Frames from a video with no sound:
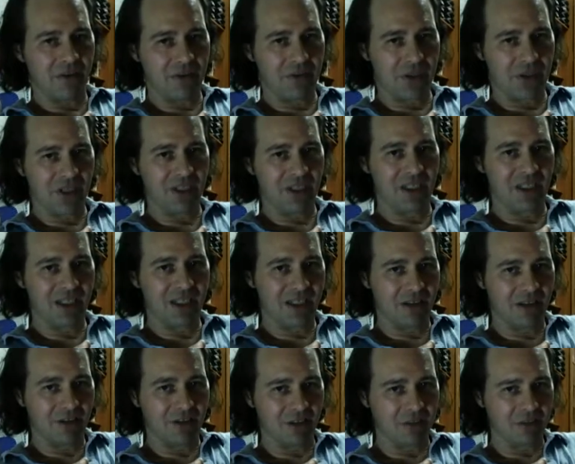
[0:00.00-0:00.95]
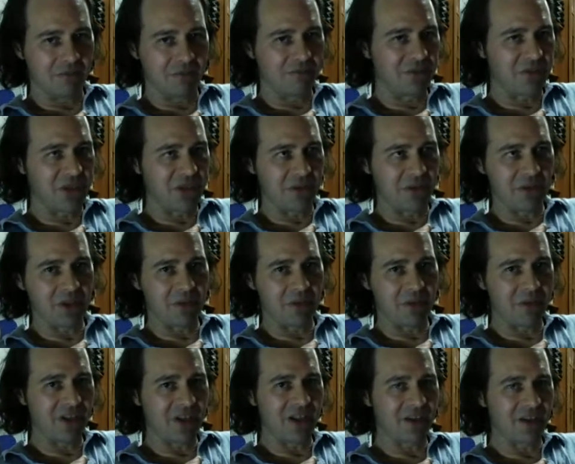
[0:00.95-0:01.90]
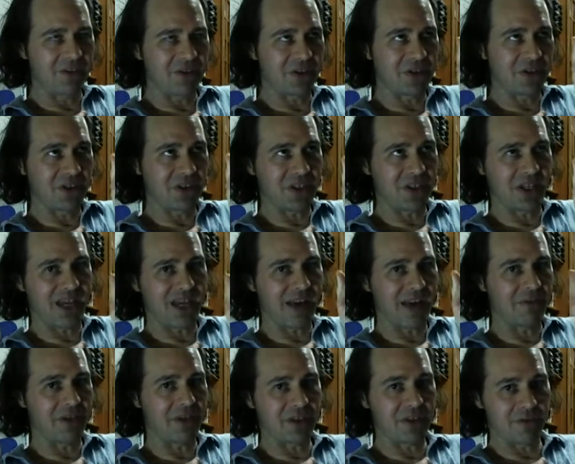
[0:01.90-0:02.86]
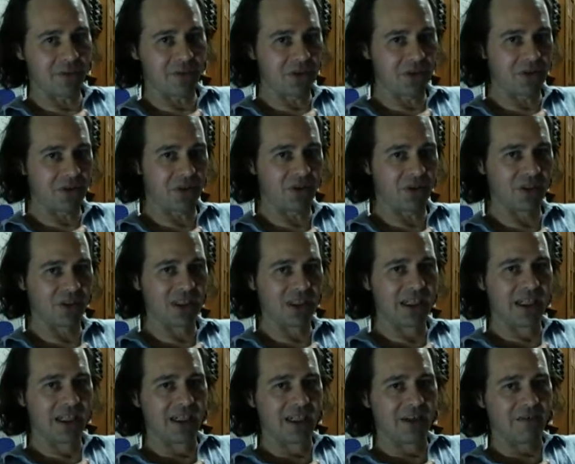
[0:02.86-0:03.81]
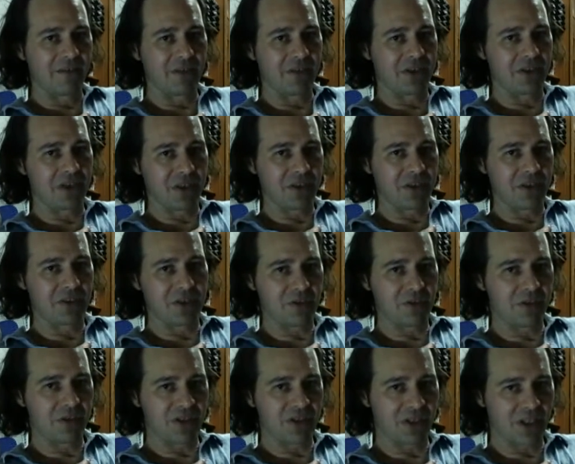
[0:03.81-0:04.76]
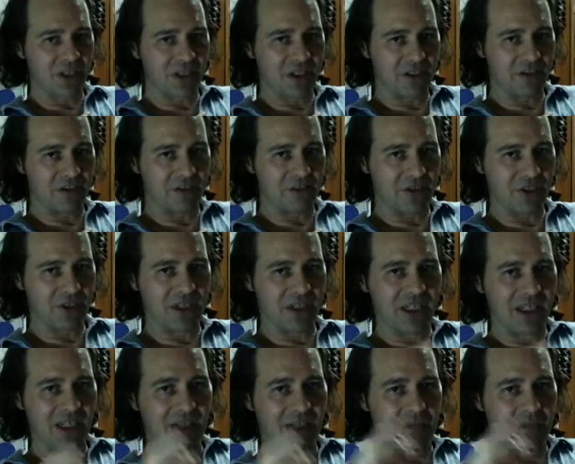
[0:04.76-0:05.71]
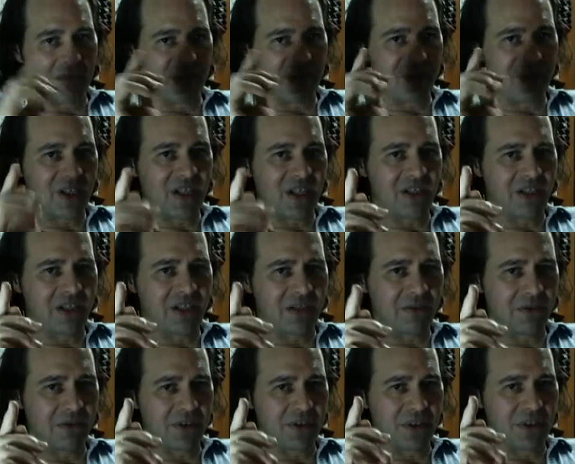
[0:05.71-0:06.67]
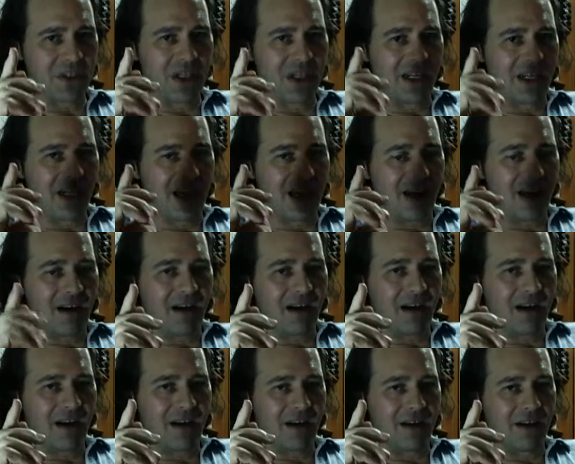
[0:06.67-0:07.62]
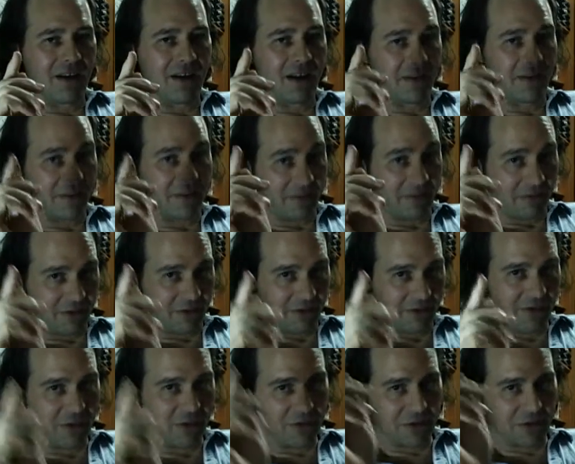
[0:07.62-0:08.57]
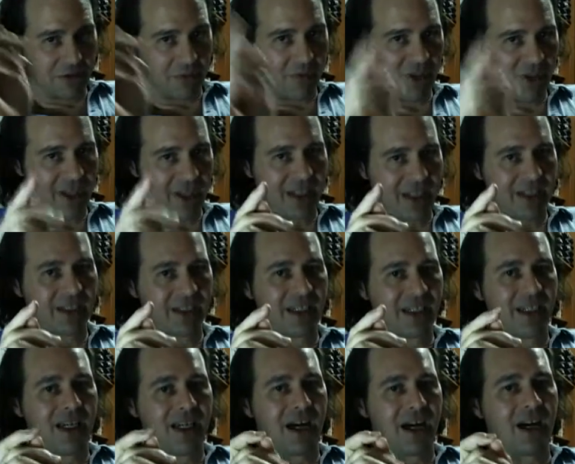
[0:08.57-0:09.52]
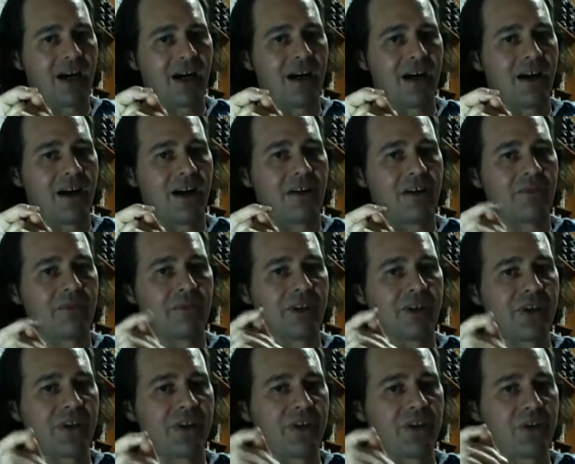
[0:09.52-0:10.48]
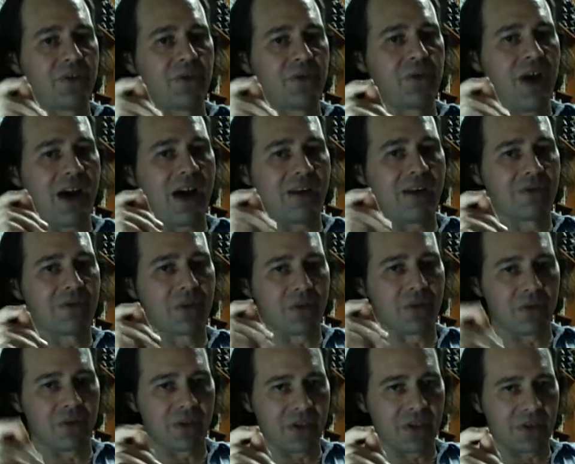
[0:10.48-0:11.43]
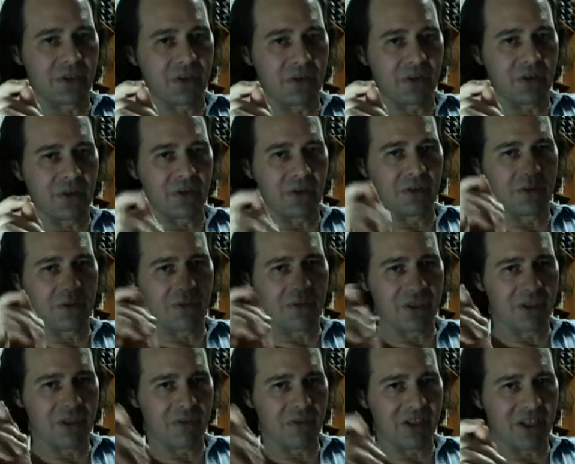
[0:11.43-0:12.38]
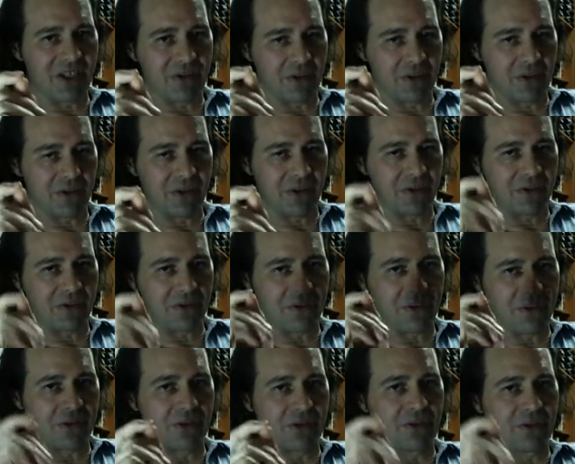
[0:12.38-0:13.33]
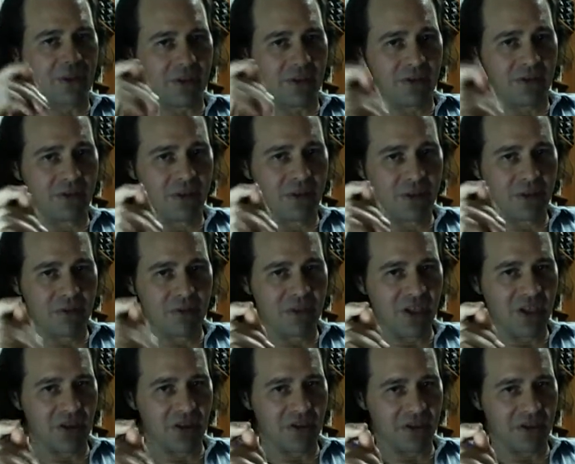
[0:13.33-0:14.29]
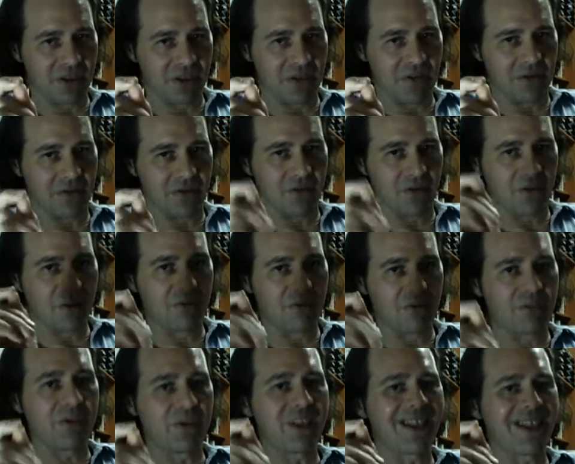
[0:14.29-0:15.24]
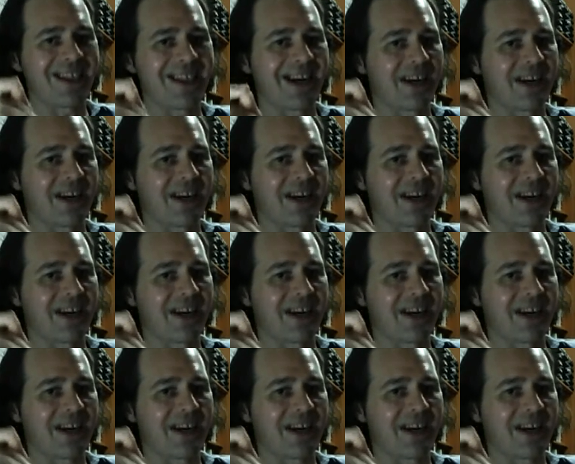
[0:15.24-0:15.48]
then, or say with somebody else, say having some control, then just use the present continuous. Present continuous for future plan. When you have total control, or when somebody has total control, you can use to be going to, or when the